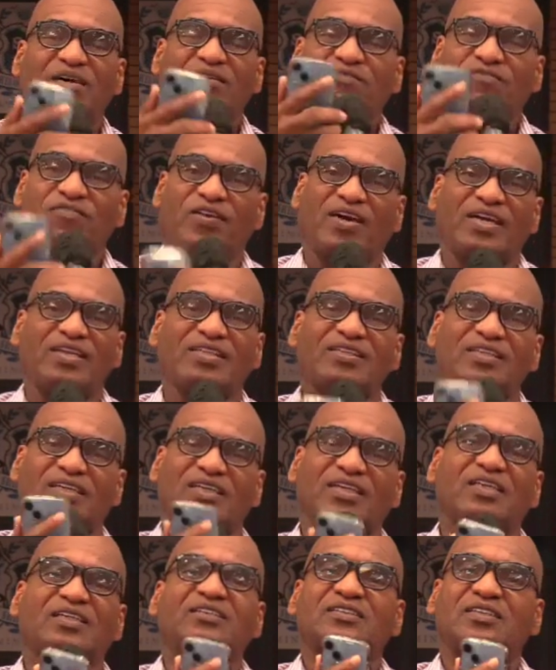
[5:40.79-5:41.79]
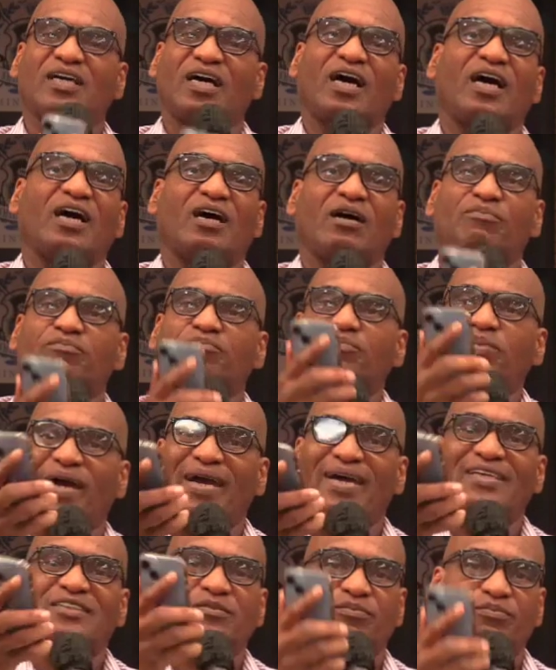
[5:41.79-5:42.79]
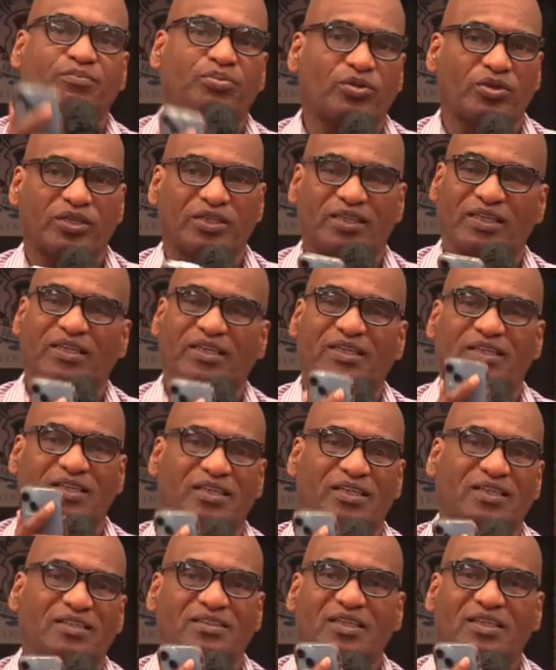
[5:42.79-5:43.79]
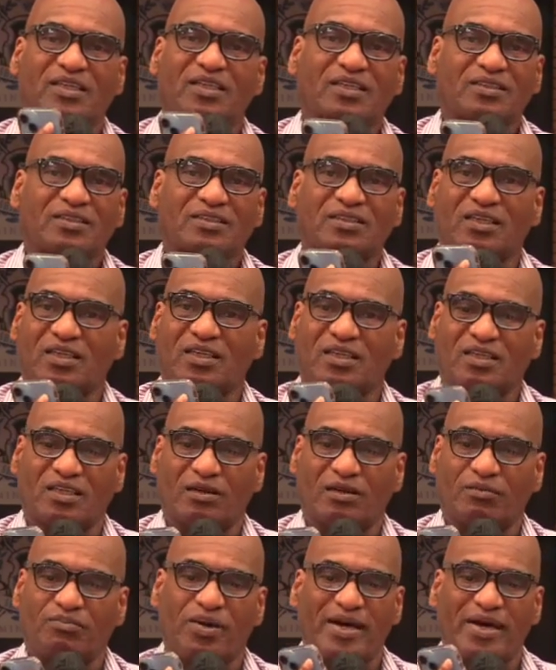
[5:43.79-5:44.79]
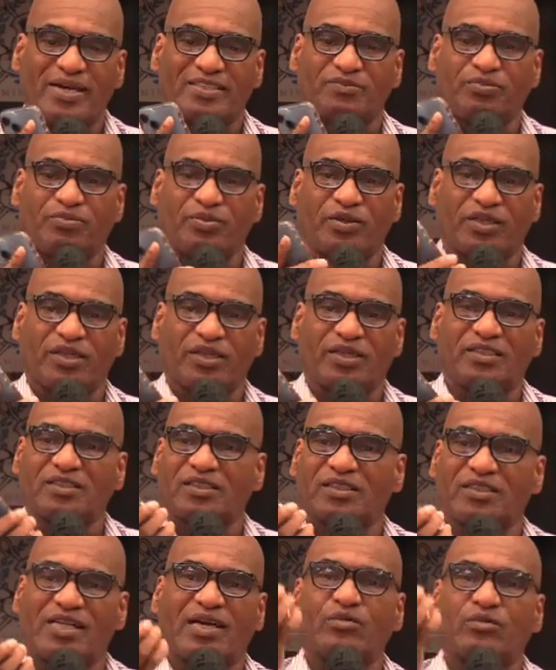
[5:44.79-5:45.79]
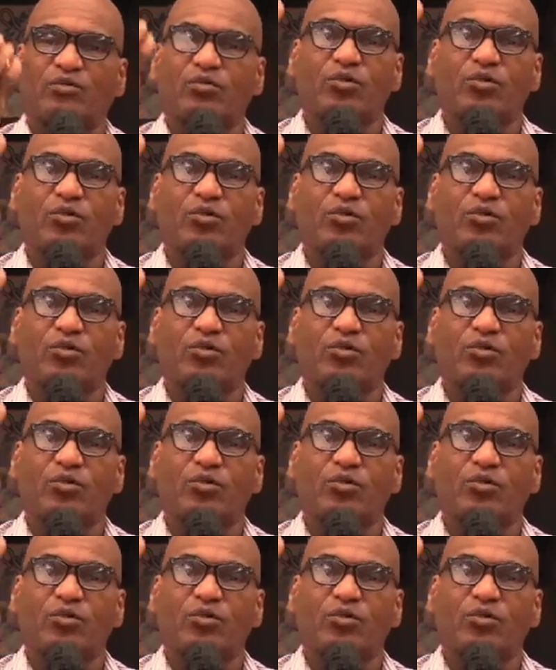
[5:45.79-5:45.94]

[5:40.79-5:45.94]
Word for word: Faith is our passport. It is our passport into that